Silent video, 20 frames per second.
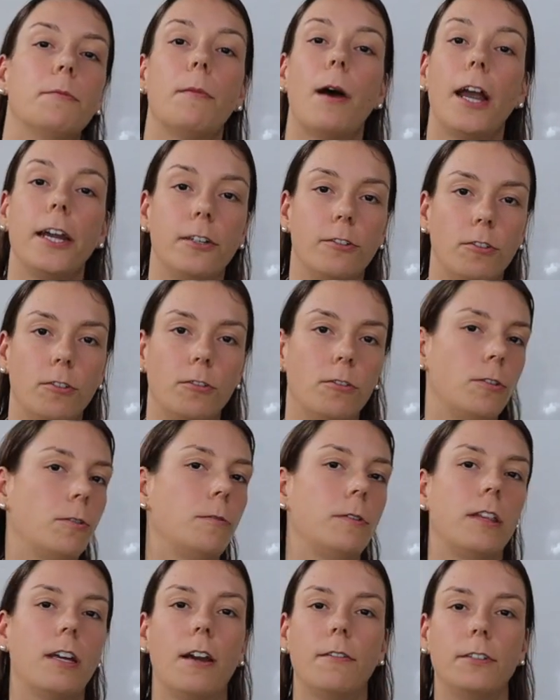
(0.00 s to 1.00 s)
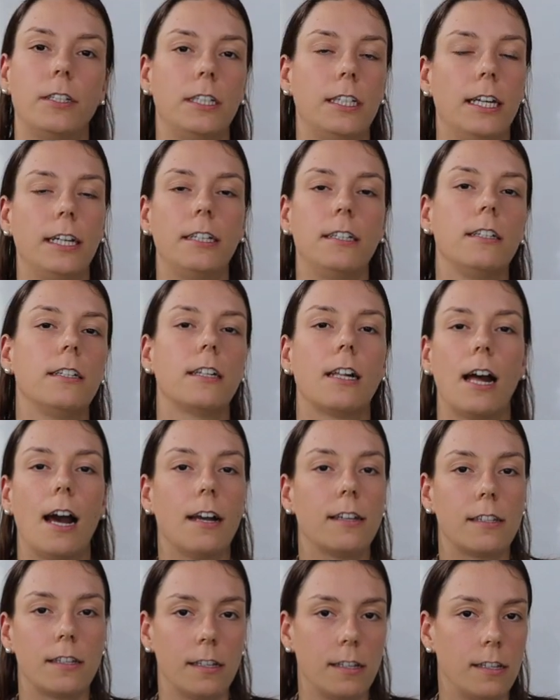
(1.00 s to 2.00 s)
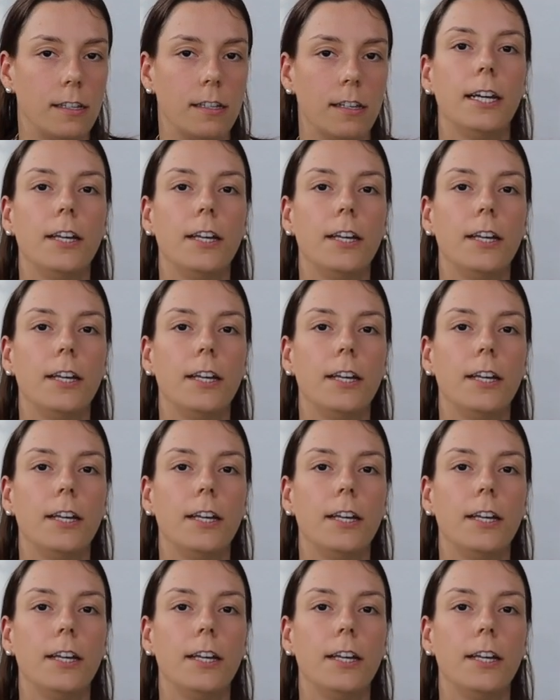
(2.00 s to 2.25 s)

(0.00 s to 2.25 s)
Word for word: a minor or with having taken classes